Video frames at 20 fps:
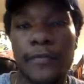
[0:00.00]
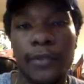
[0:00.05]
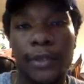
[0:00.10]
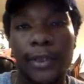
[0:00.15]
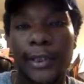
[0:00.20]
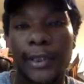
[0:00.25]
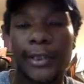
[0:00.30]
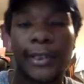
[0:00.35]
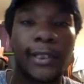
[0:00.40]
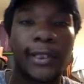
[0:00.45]
You
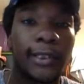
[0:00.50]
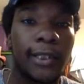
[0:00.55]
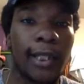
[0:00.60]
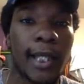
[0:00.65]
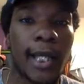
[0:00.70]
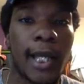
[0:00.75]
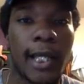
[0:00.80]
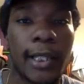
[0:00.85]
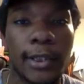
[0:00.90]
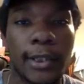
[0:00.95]
can click
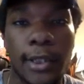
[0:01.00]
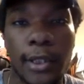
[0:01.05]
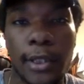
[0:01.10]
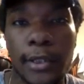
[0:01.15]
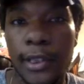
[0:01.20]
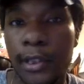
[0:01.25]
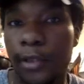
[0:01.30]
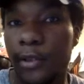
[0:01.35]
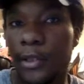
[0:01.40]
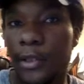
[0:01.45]
that
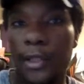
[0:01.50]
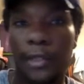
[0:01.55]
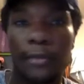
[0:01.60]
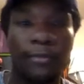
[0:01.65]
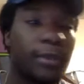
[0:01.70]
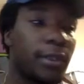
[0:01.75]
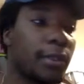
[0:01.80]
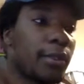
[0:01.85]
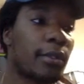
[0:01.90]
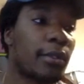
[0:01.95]
icon either up
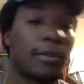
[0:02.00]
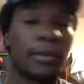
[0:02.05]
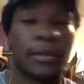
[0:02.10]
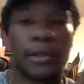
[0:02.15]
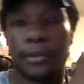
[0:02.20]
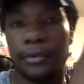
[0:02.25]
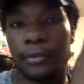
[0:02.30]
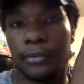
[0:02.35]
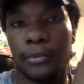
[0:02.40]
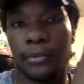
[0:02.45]
here
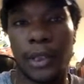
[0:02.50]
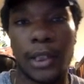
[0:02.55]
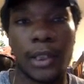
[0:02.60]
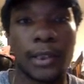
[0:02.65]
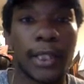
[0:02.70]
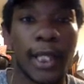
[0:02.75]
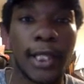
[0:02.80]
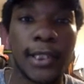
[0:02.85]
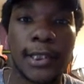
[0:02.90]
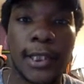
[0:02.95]
or on
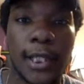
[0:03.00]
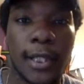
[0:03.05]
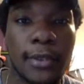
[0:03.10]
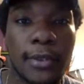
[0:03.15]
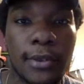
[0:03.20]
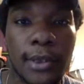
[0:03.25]
that side.